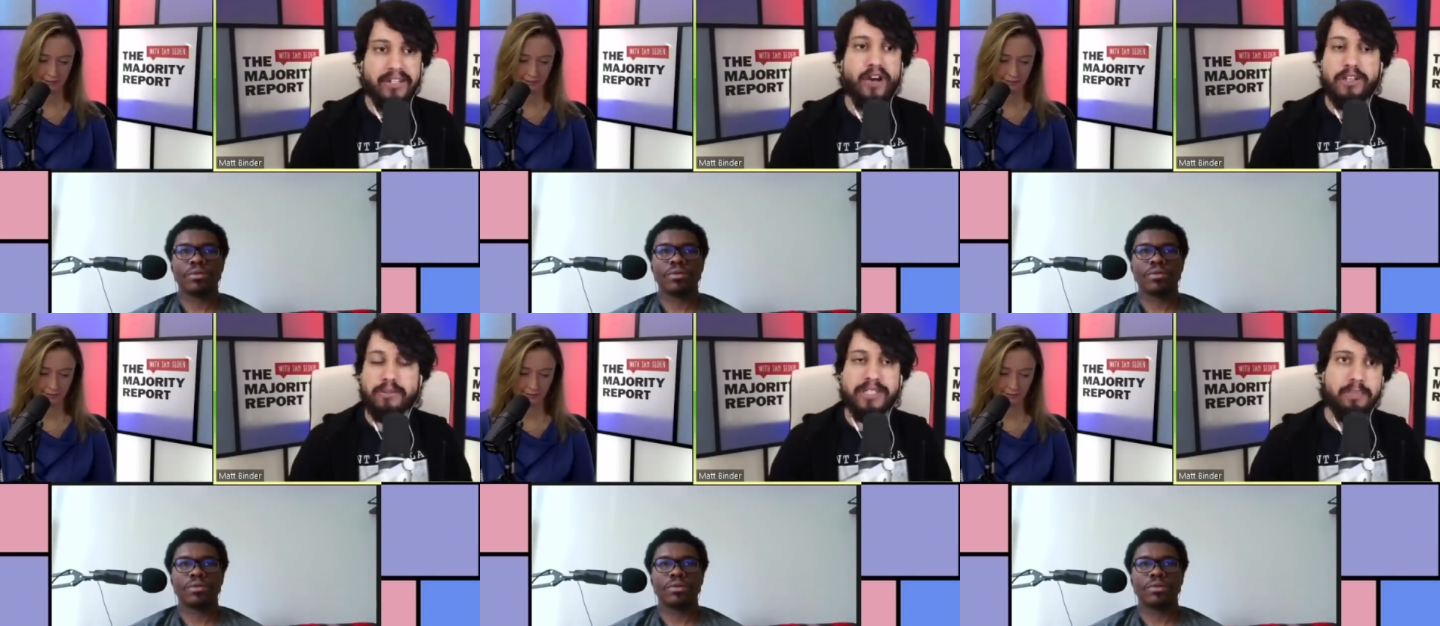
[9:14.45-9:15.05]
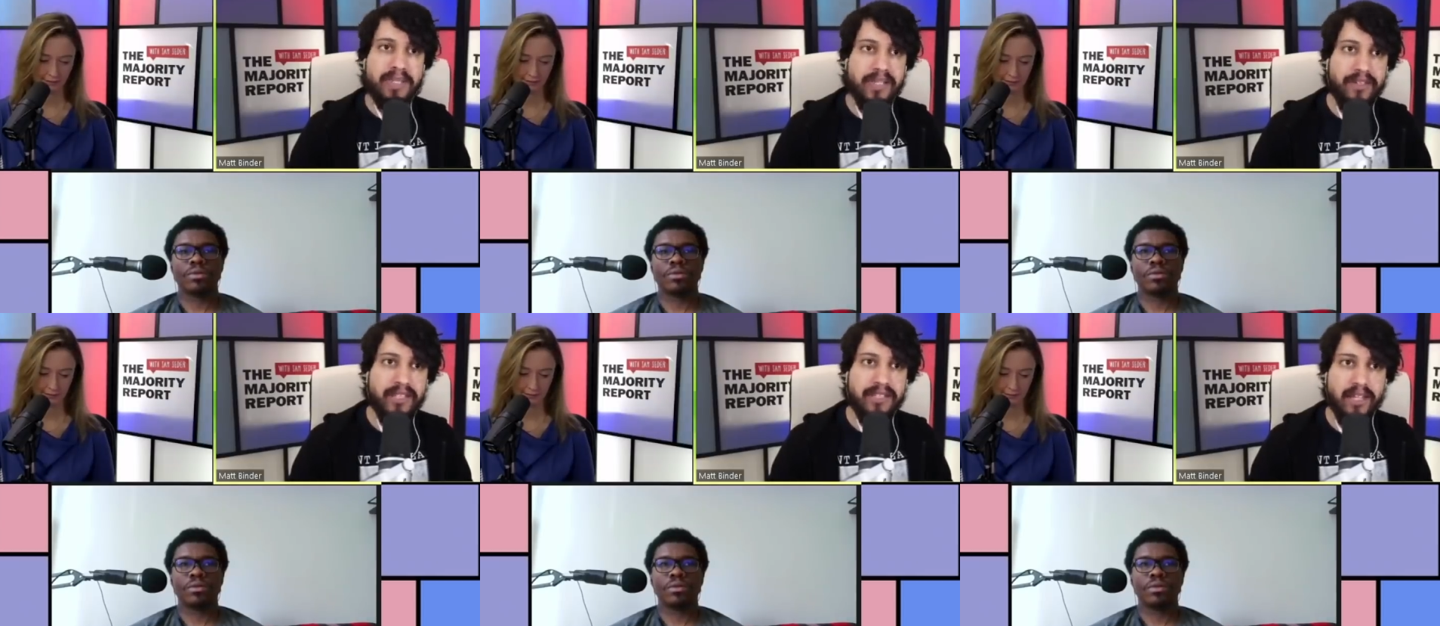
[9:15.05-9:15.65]
Speaker 1: no, this was
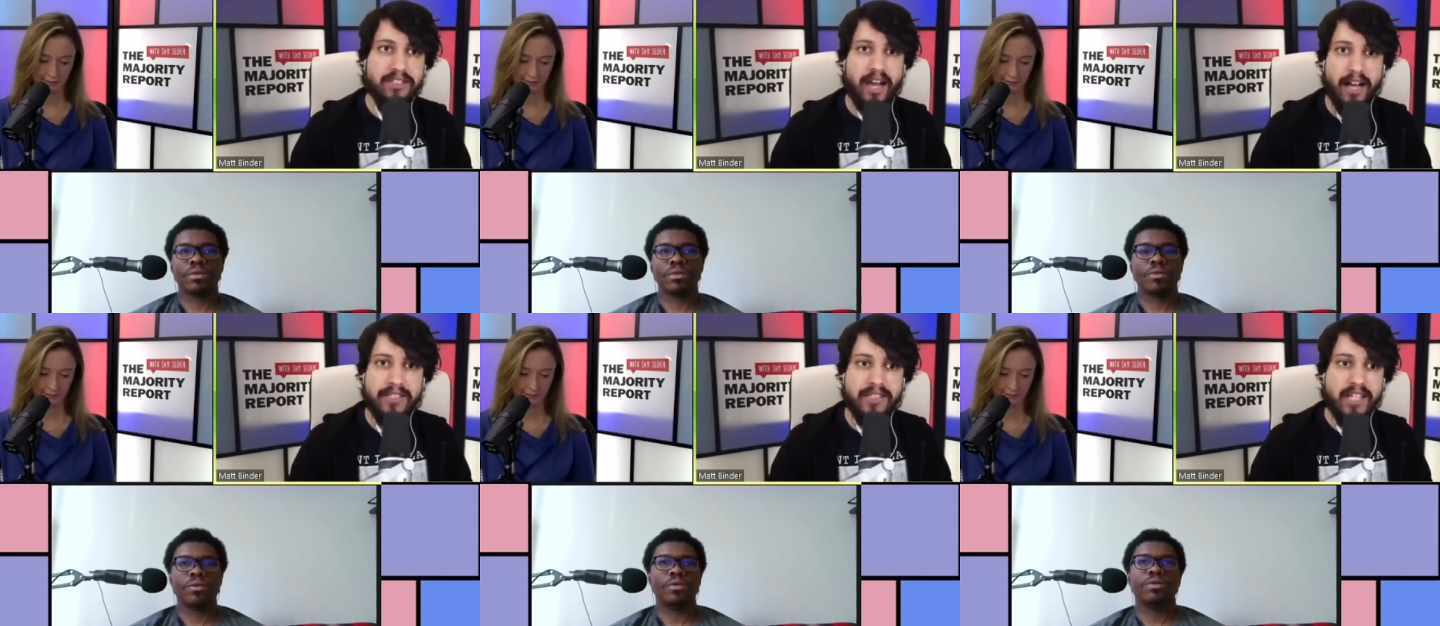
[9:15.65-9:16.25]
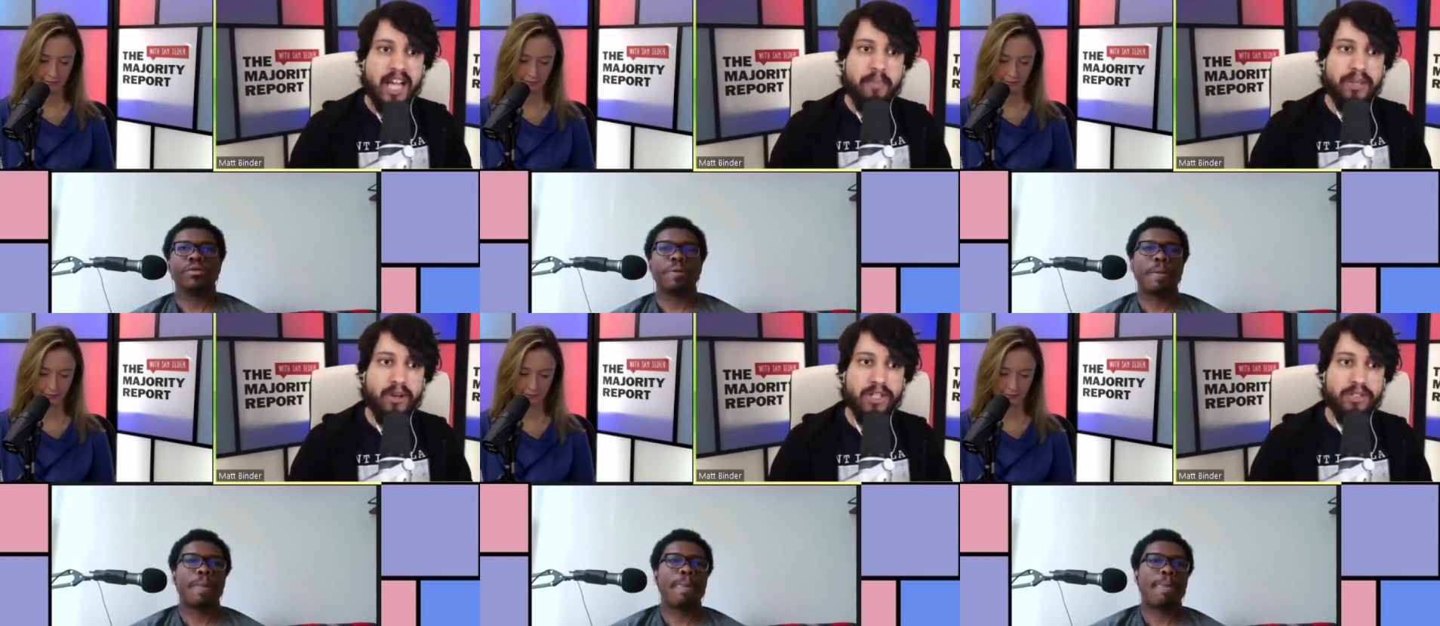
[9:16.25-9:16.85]
specifically done to us
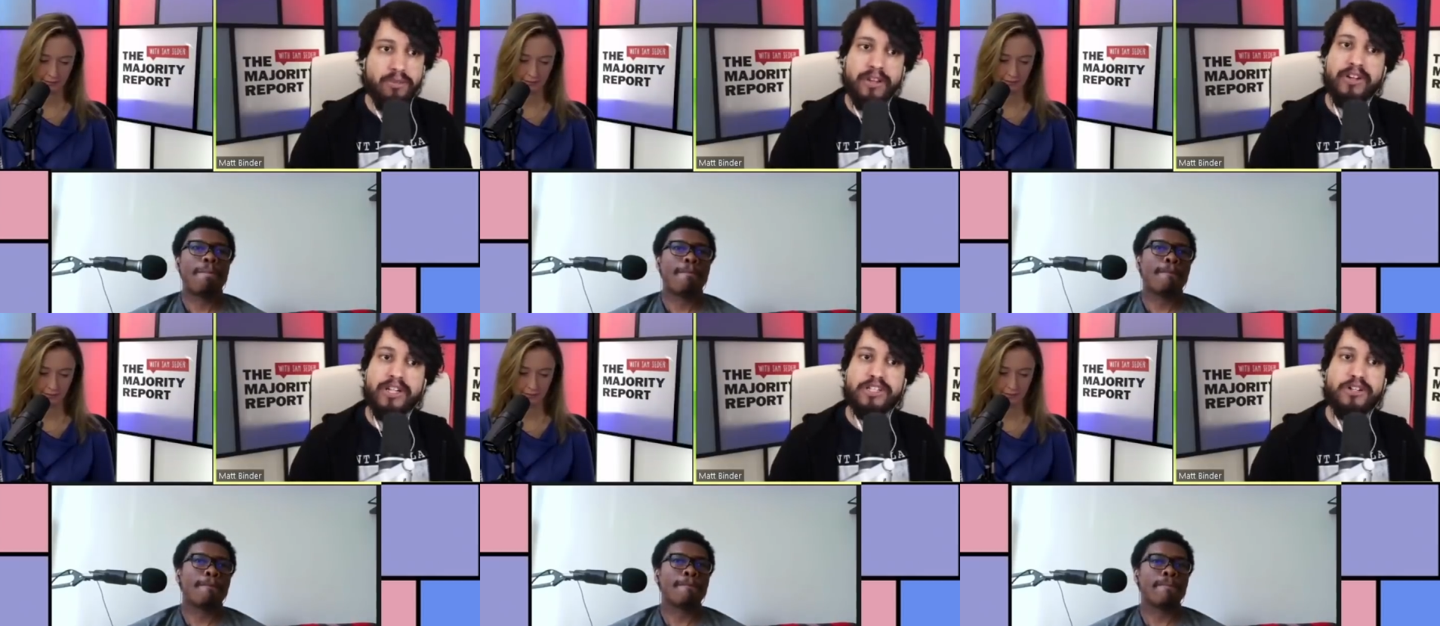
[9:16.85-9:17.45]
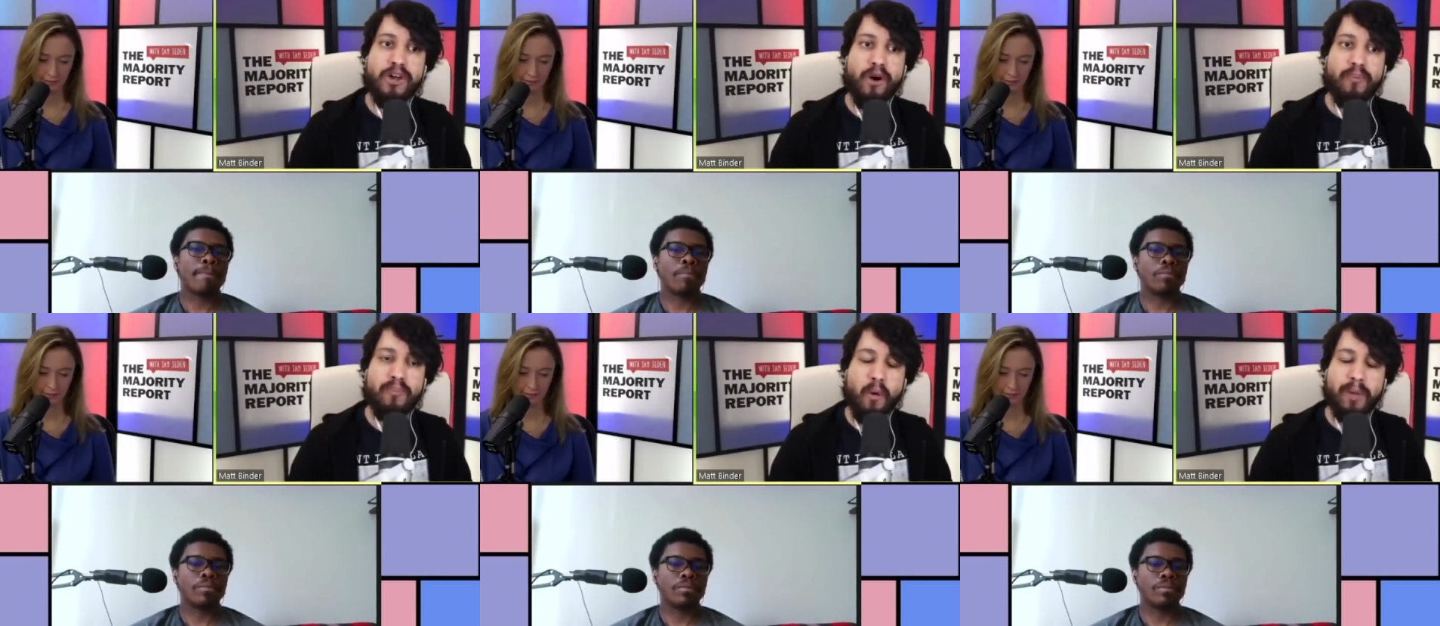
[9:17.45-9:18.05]
because there is no
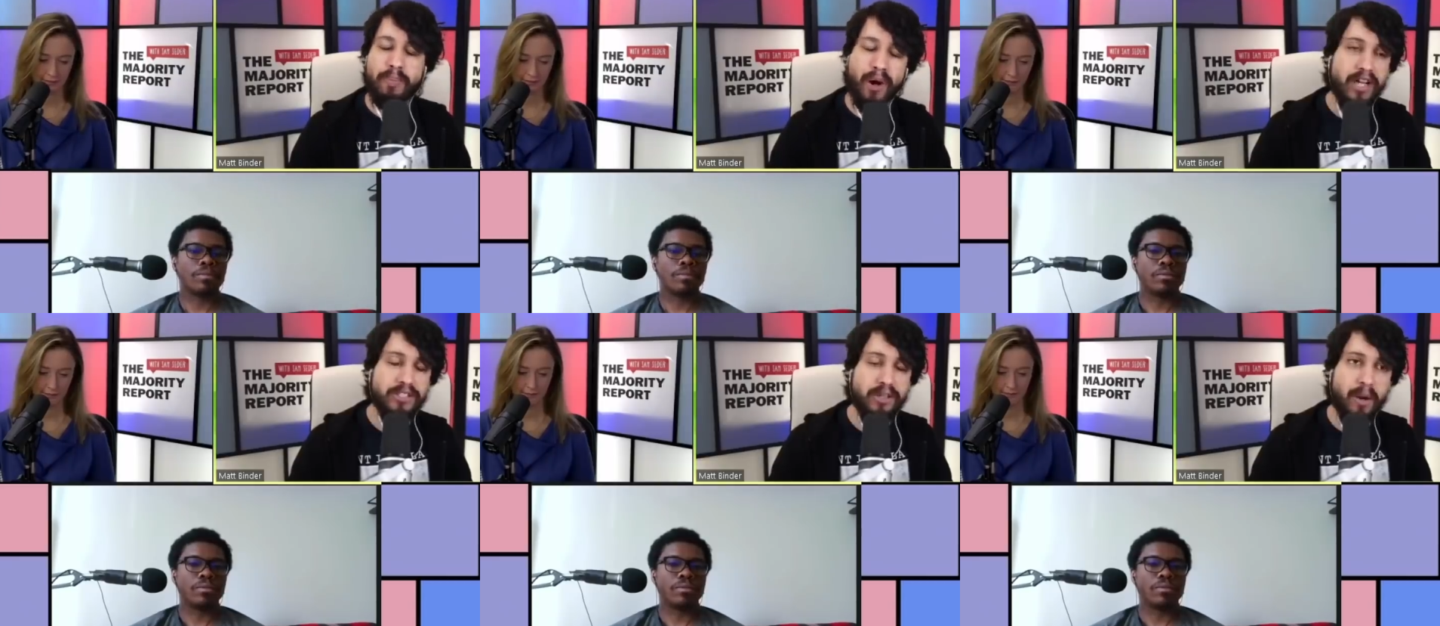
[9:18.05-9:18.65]
more prose- uh,